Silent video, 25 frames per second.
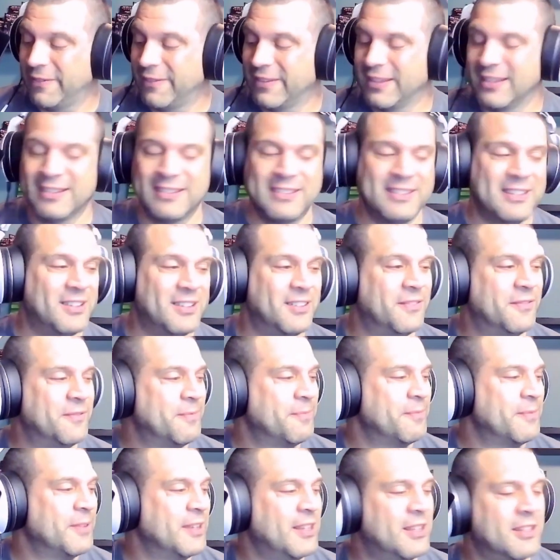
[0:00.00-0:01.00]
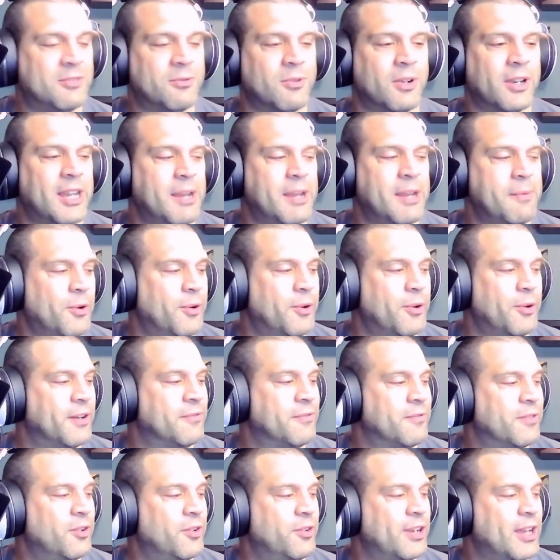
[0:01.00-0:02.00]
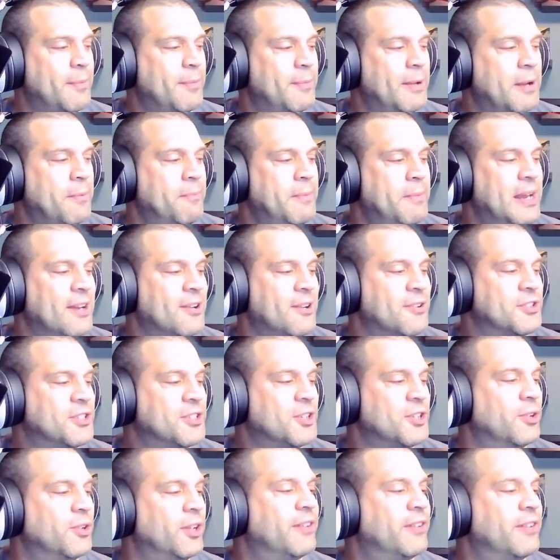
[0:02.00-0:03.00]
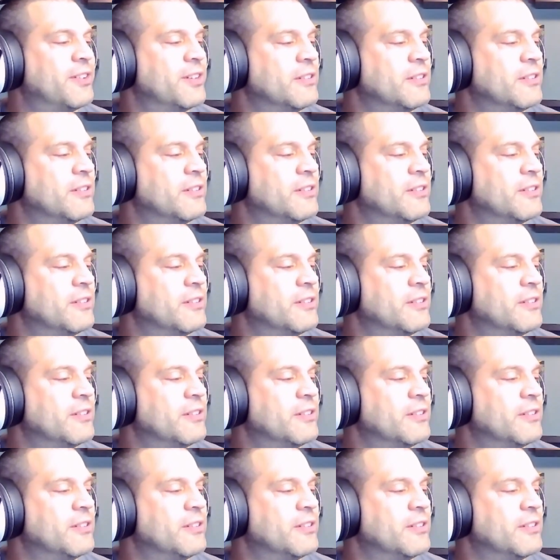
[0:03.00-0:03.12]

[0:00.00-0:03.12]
So that's where I keep going here. I only got about a minute or so left.